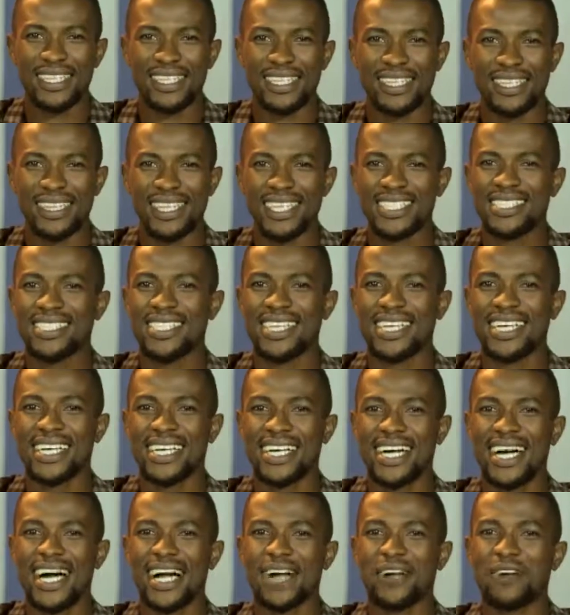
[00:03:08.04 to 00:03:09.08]
Let's take
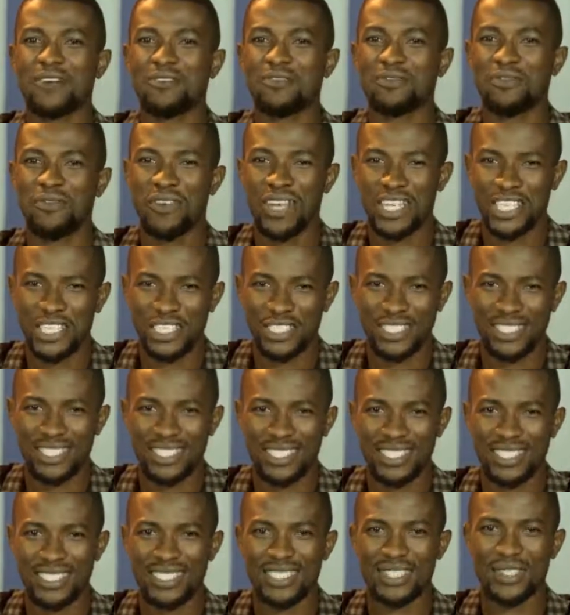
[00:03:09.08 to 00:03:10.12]
our
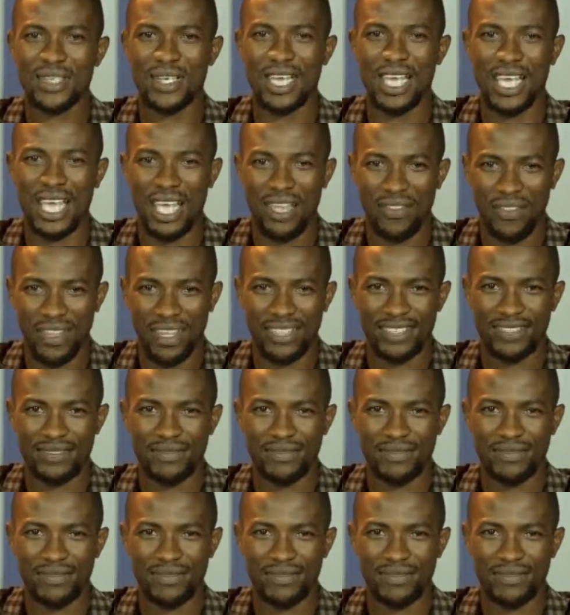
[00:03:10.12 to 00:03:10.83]
confessions together.